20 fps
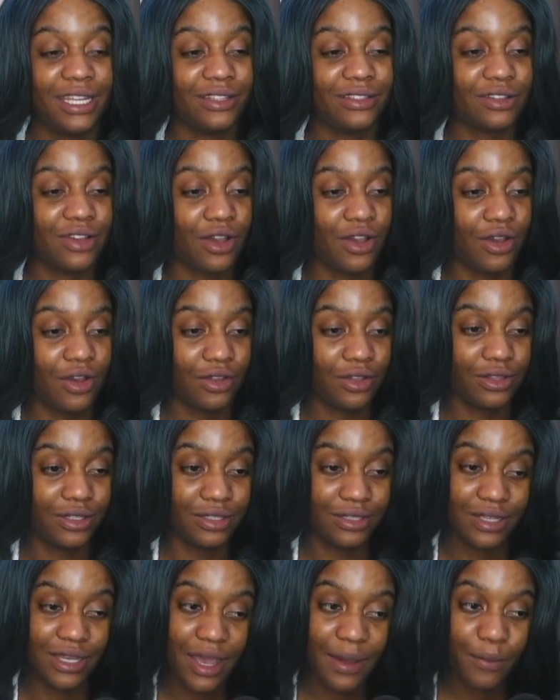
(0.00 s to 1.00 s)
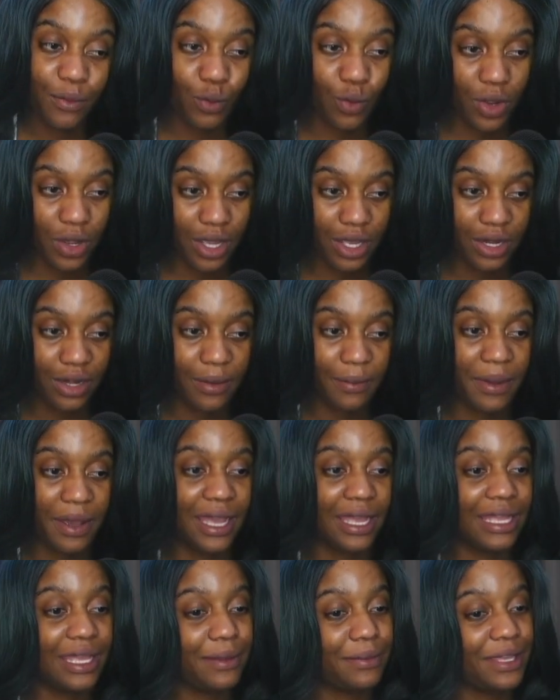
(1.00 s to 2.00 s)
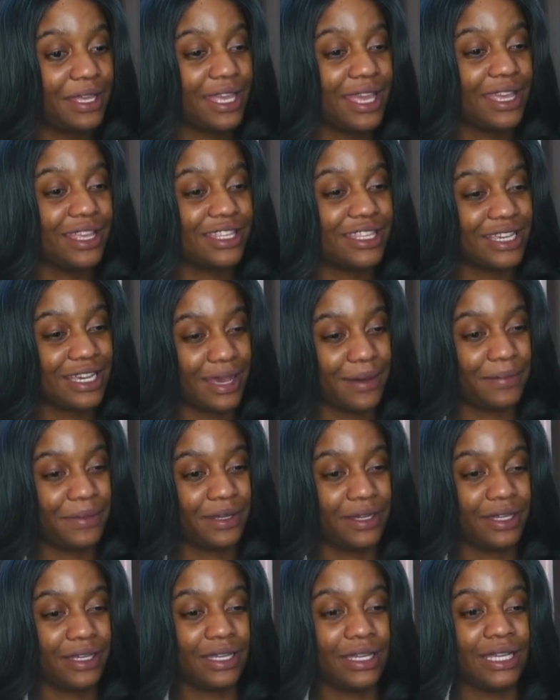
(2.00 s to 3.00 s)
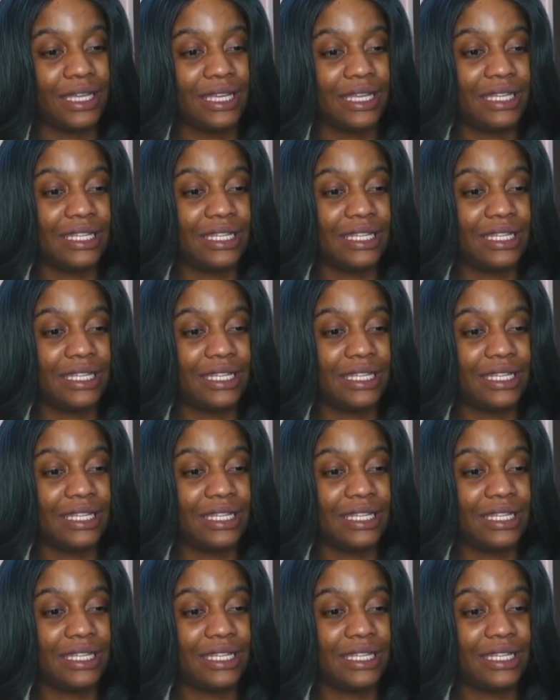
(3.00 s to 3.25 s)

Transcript: is called The Top One by EBK Choppa